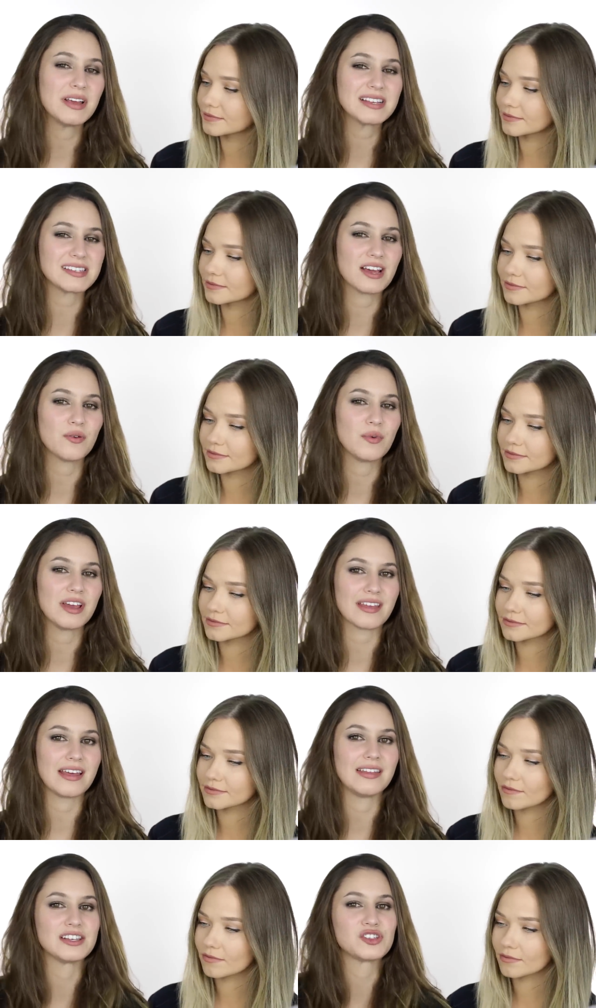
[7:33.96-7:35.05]
Speaker 1: mixing it with,
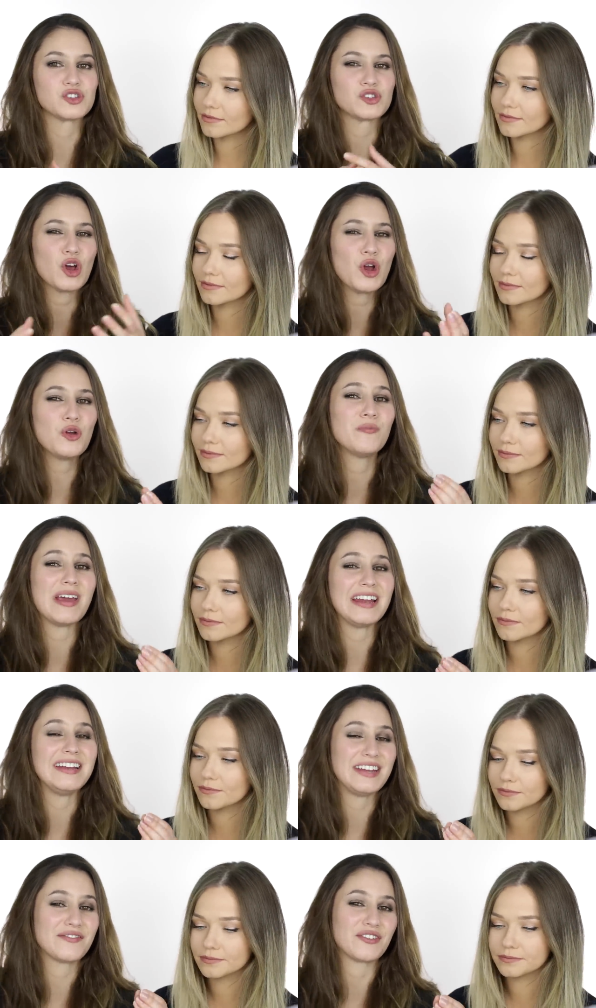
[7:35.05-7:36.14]
and there's so many
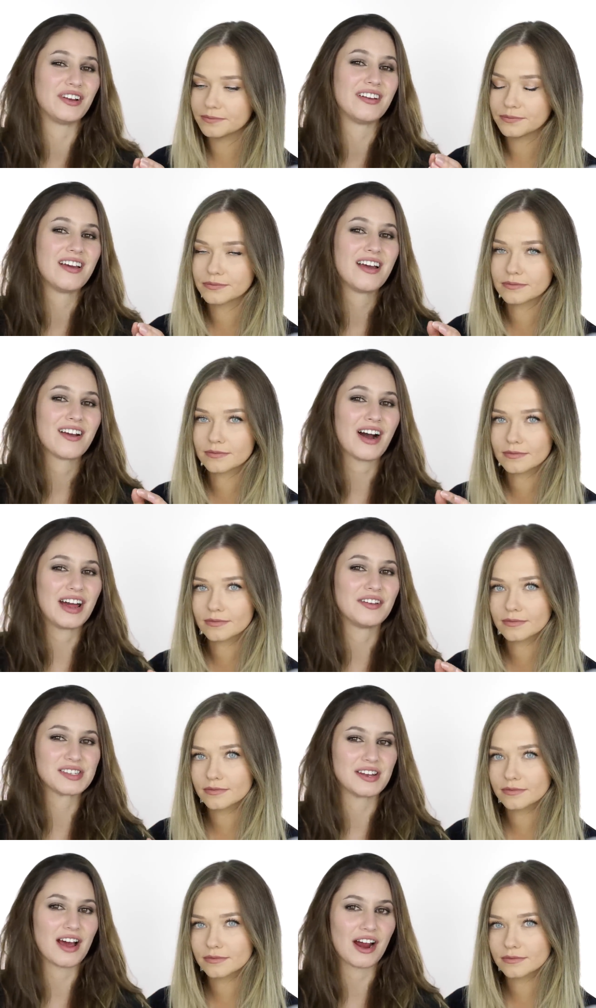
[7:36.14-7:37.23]
different kind of
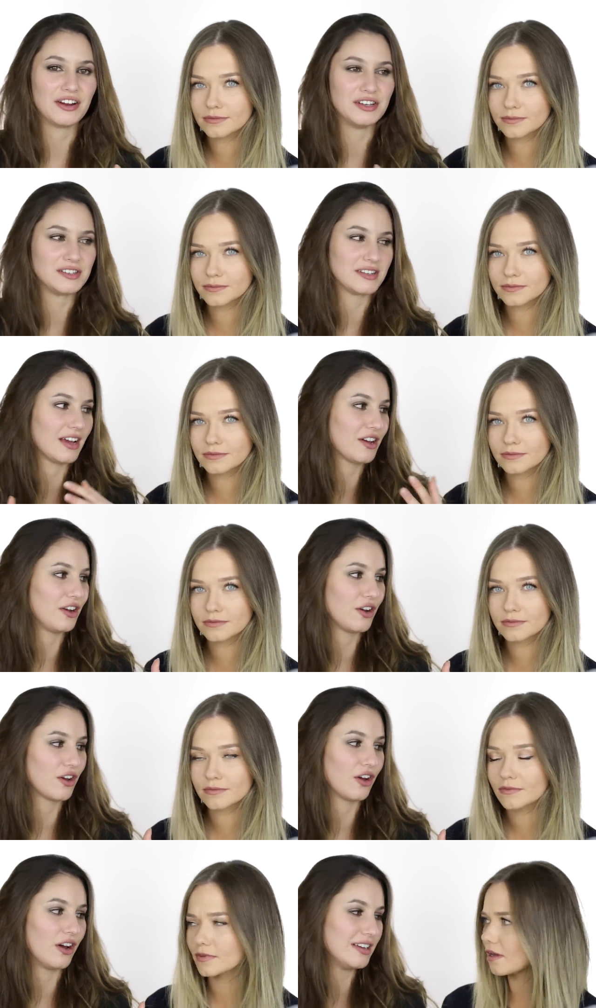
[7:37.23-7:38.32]
scenarios that can
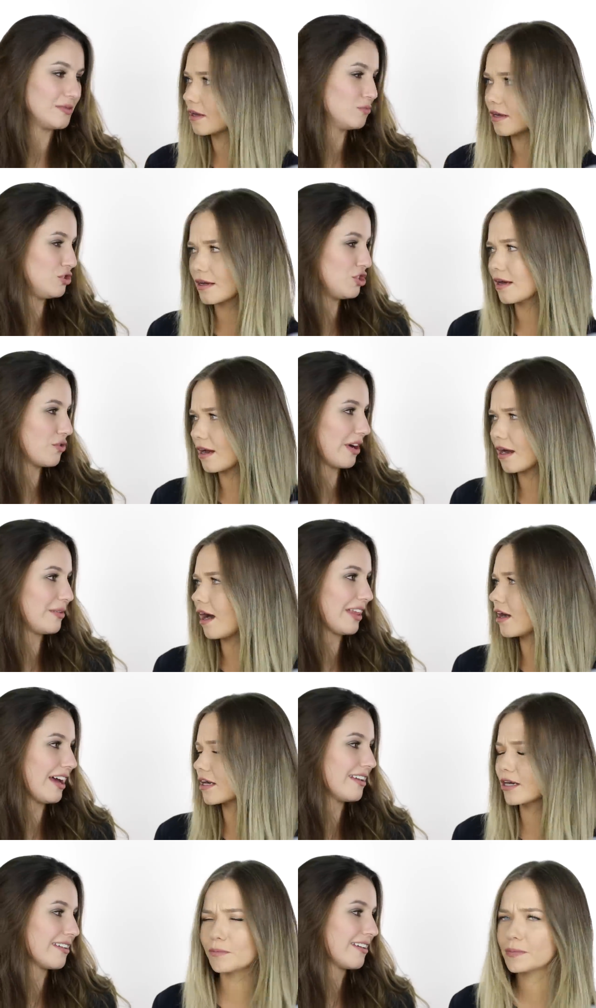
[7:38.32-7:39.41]
occur. Would you agree with
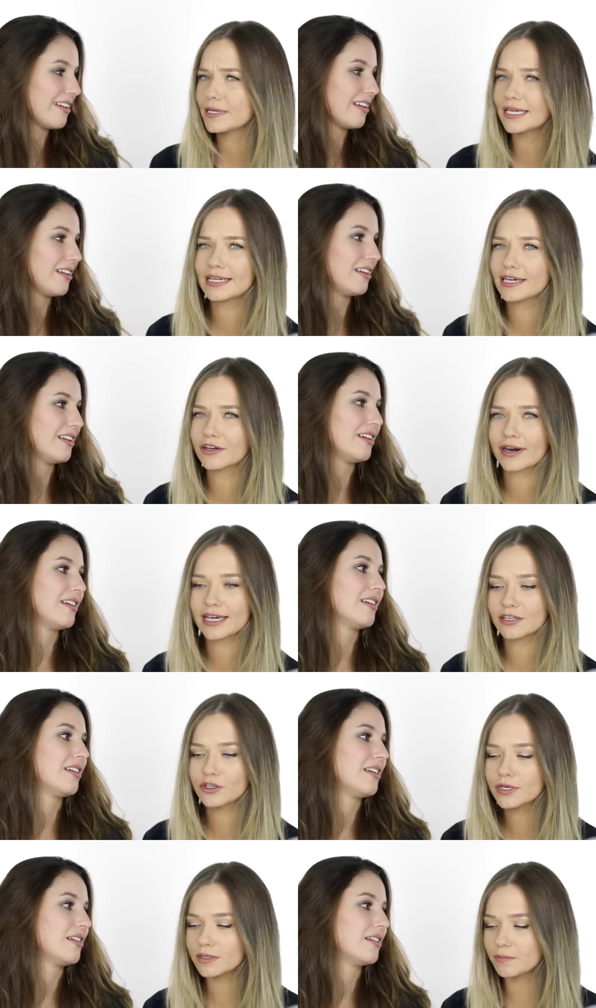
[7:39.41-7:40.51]
that? Completely
Speaker 2: agree.
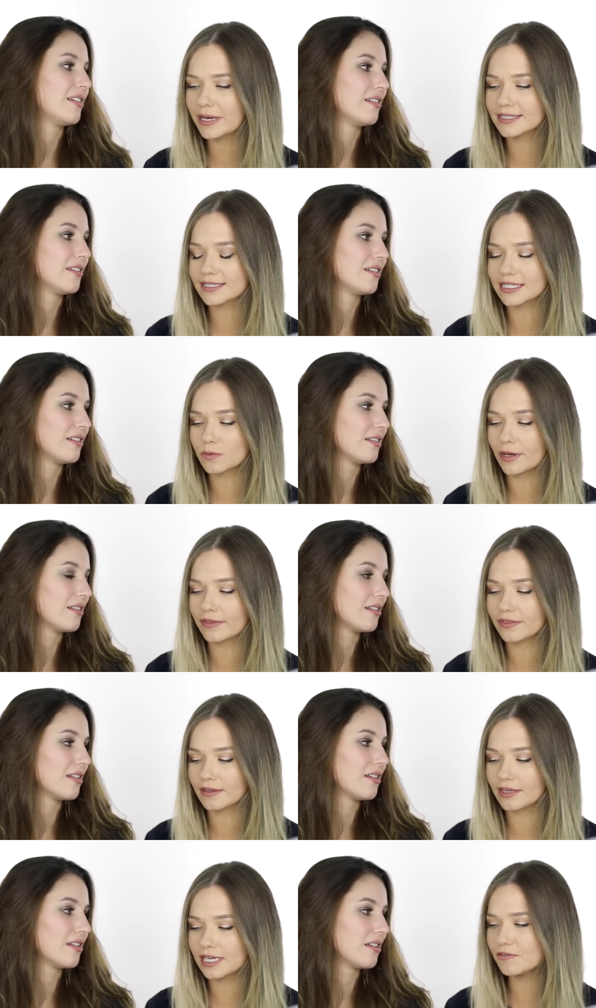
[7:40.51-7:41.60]
You could mix this with
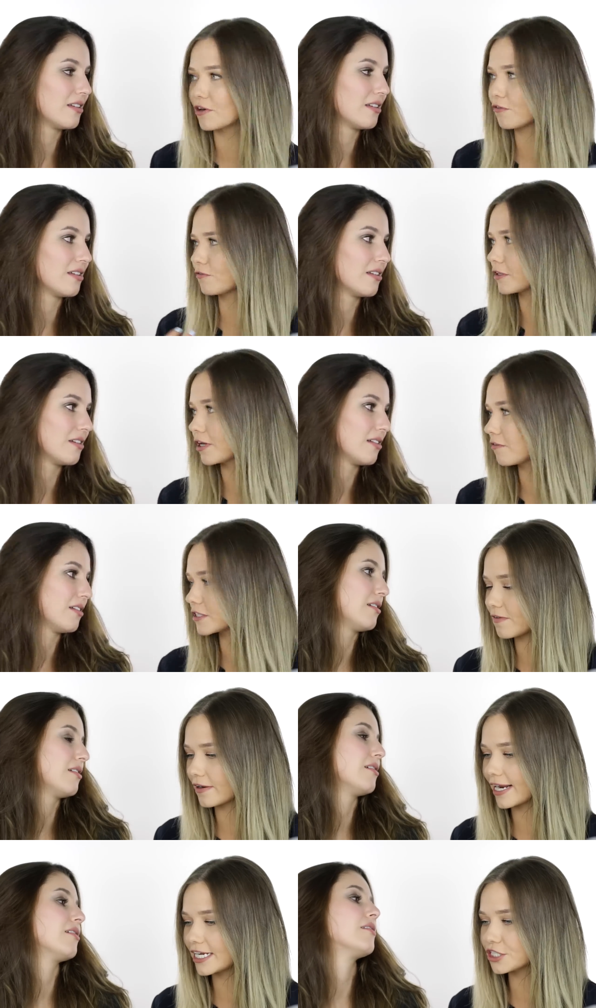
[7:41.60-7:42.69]
even a full coverage
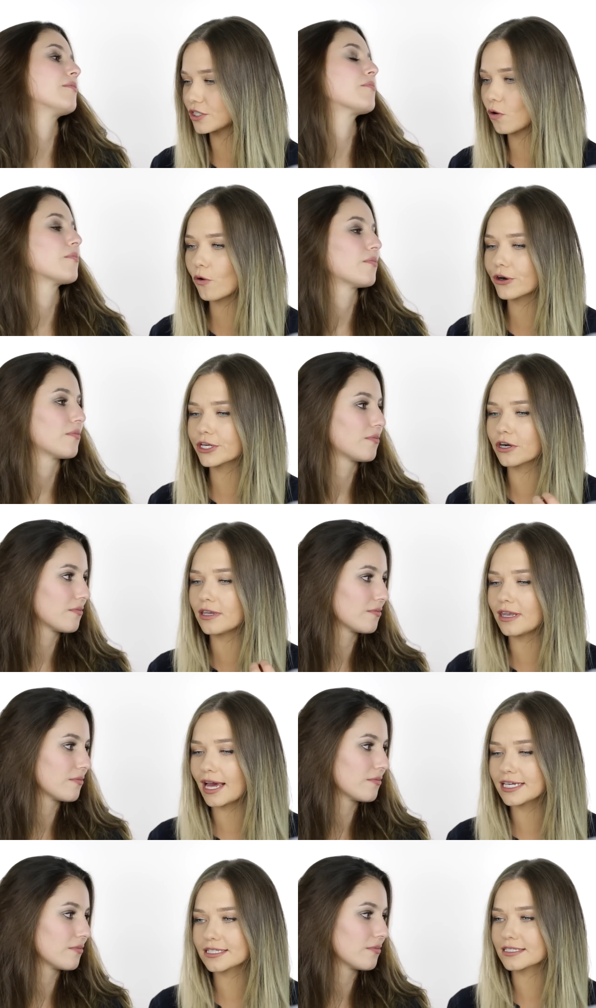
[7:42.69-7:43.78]
foundation or your
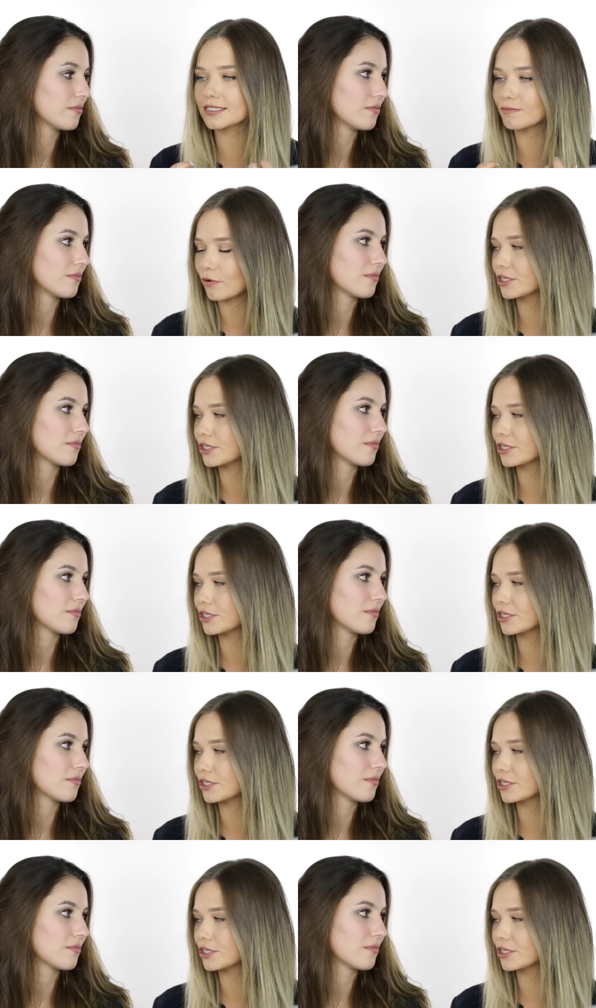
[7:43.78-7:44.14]
lightest